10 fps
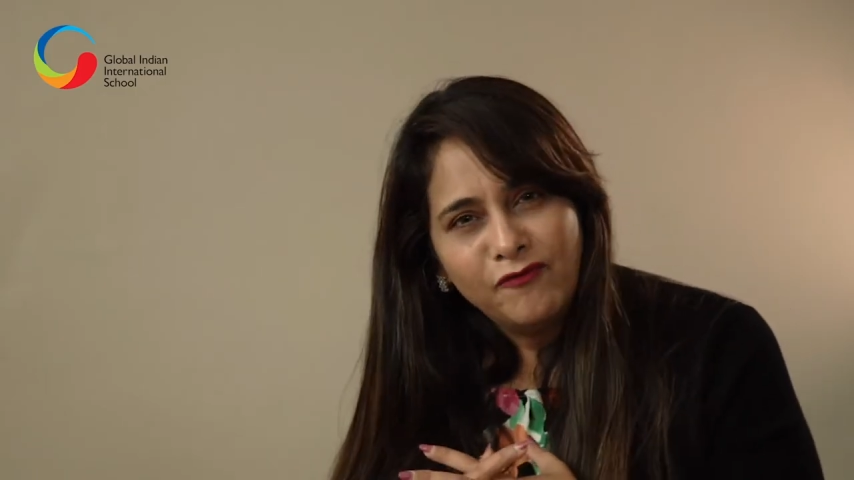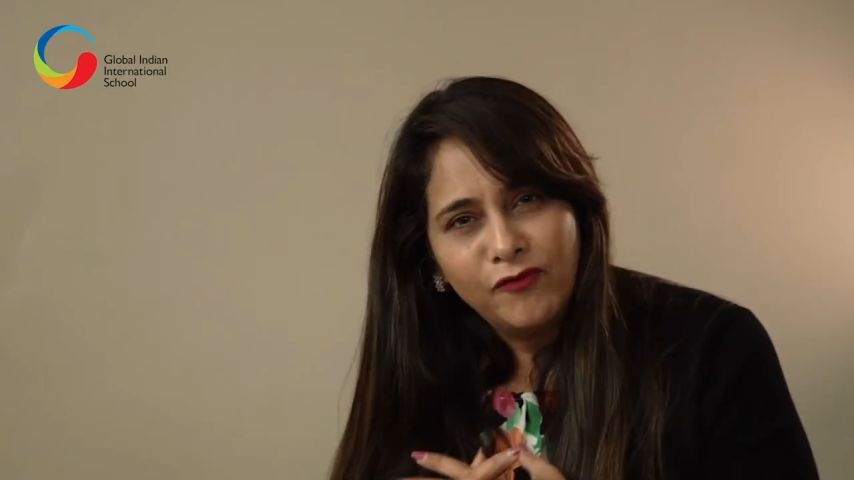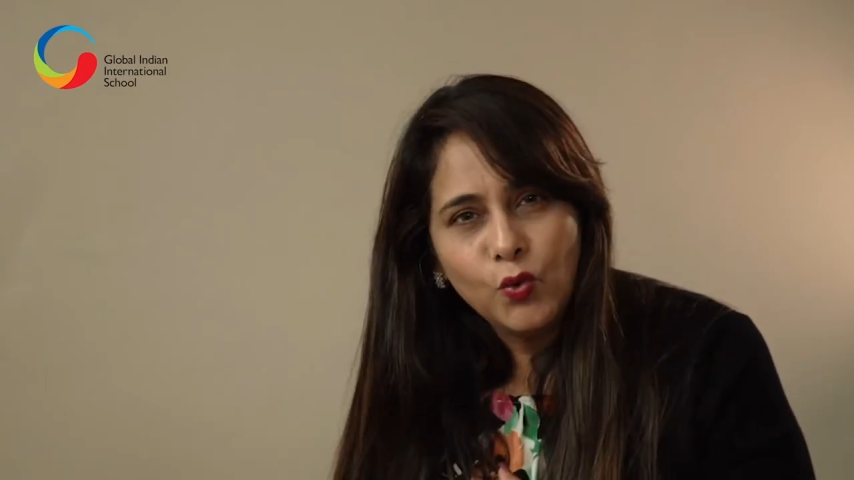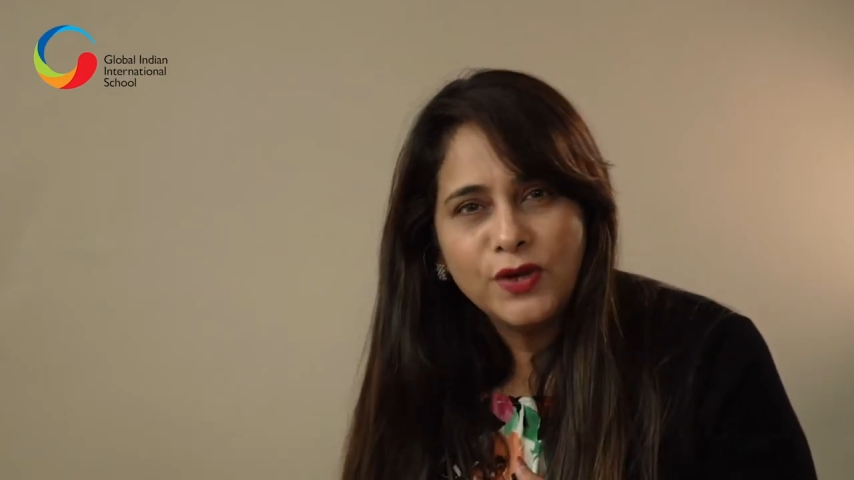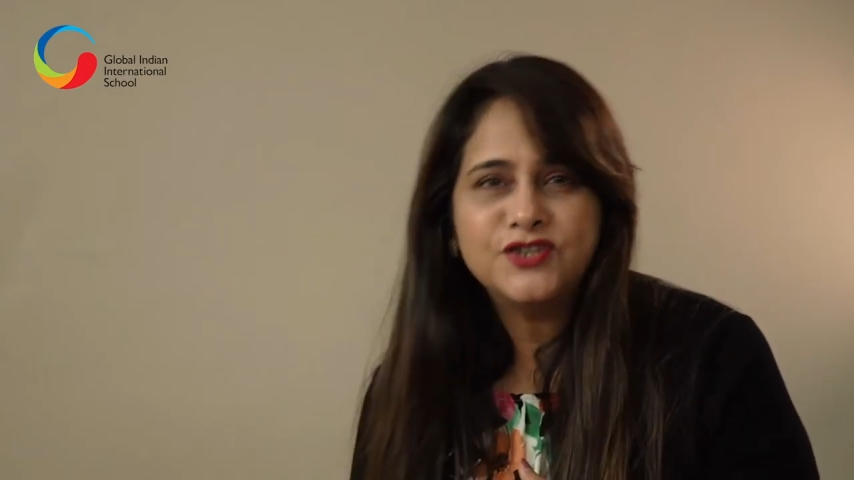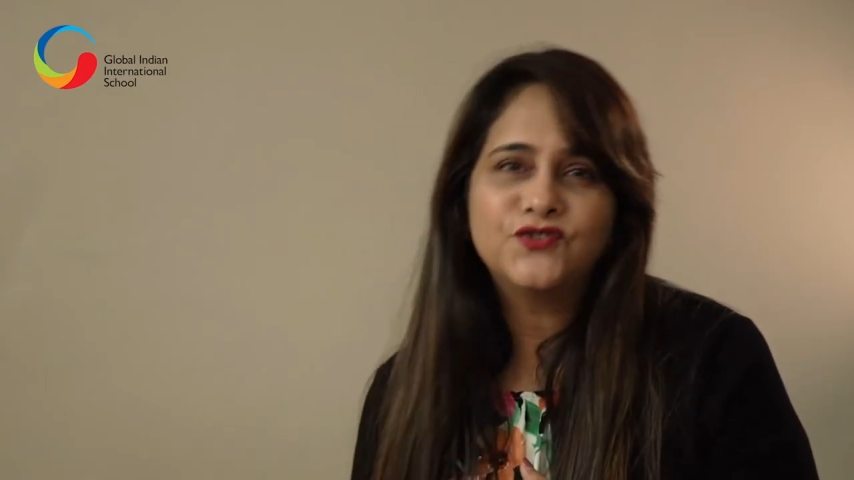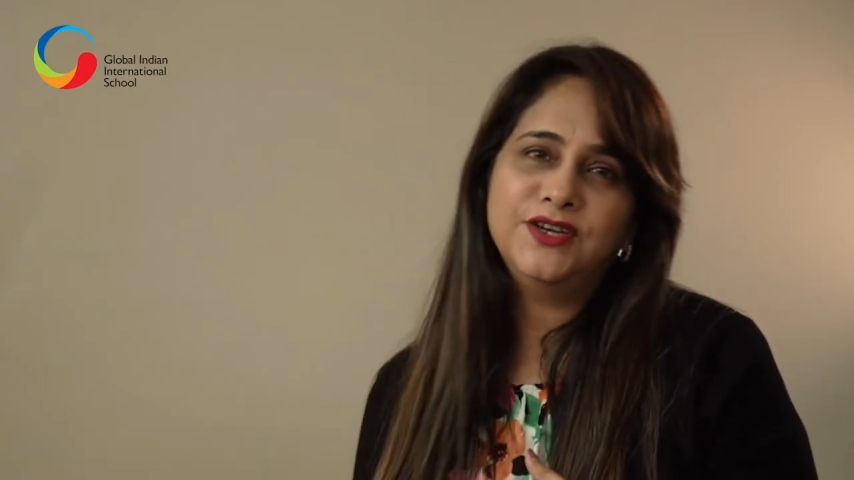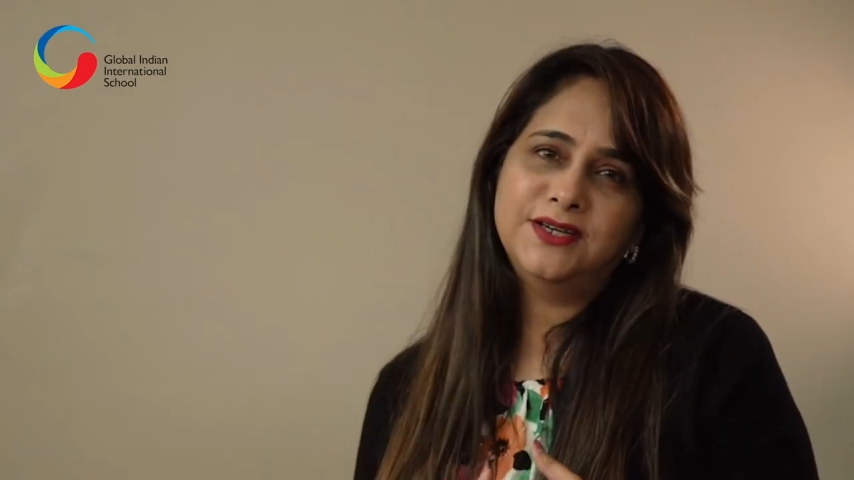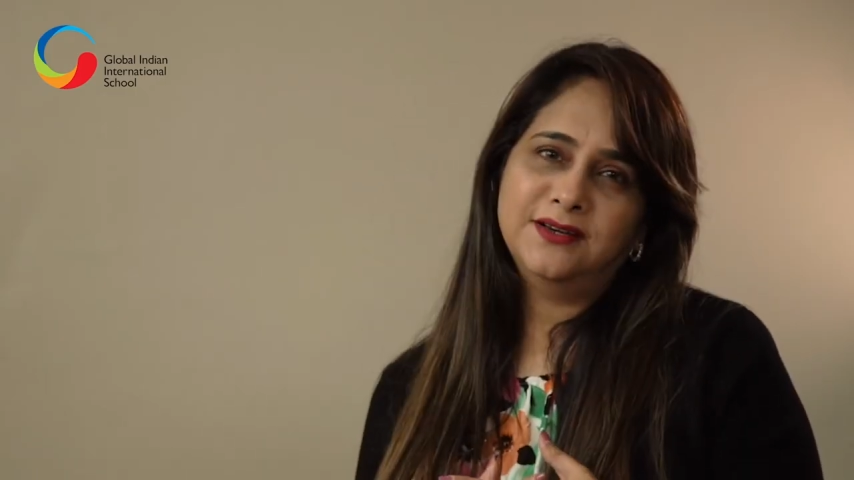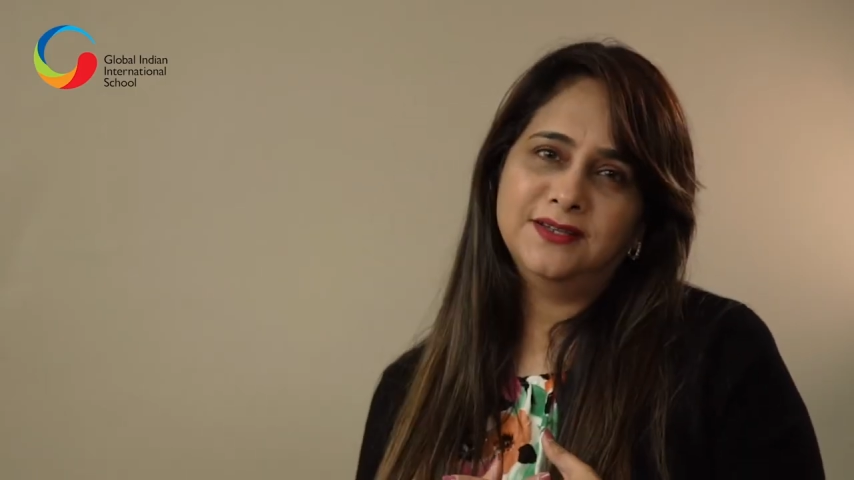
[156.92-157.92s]
fluent
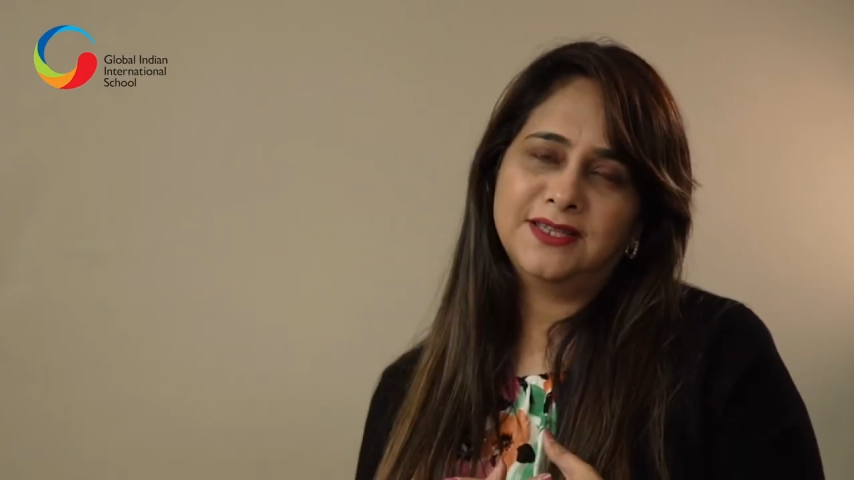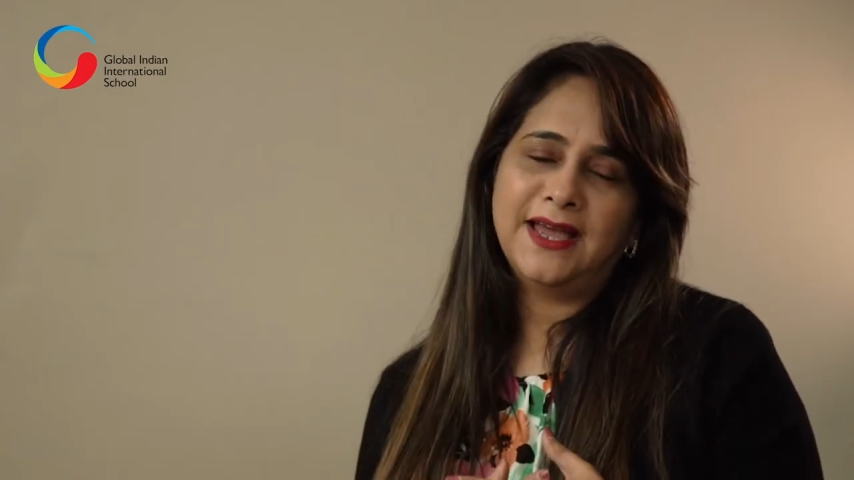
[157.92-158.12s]
readers